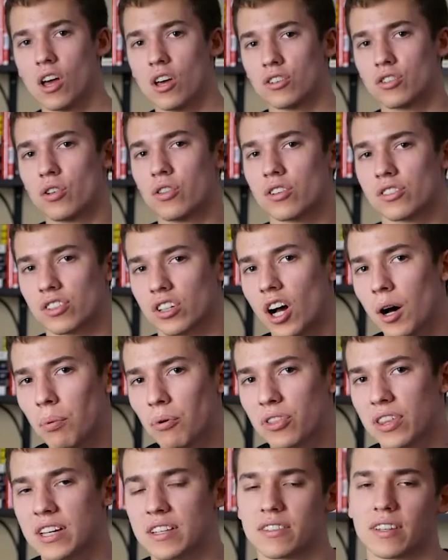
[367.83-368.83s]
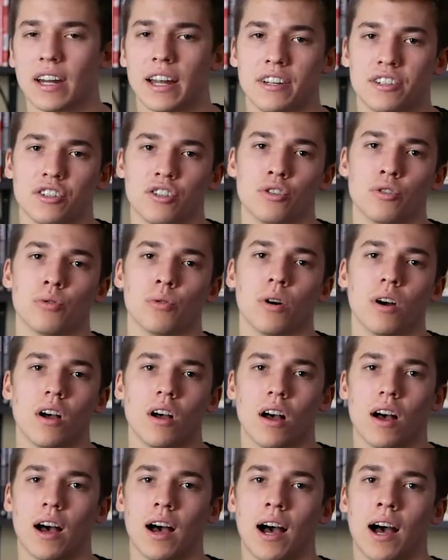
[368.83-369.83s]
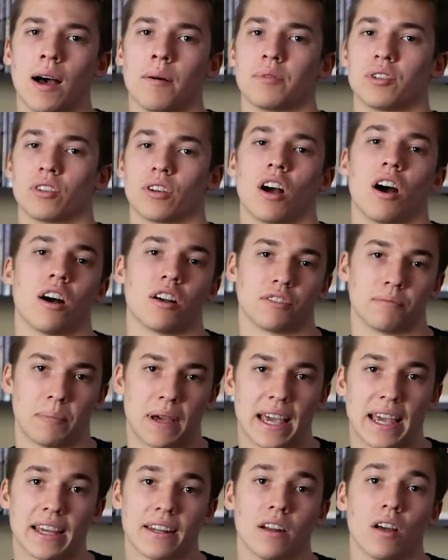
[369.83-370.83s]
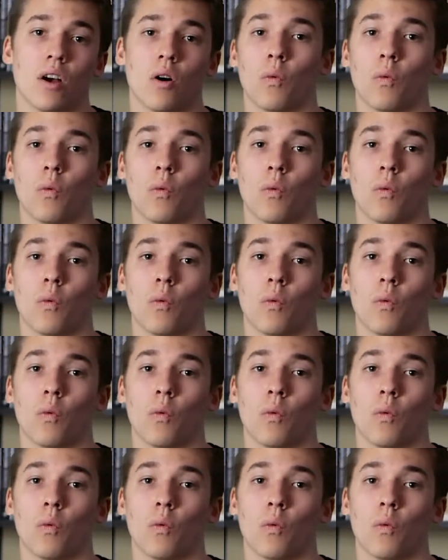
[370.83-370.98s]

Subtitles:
So there's a couple things that I do to cause pain.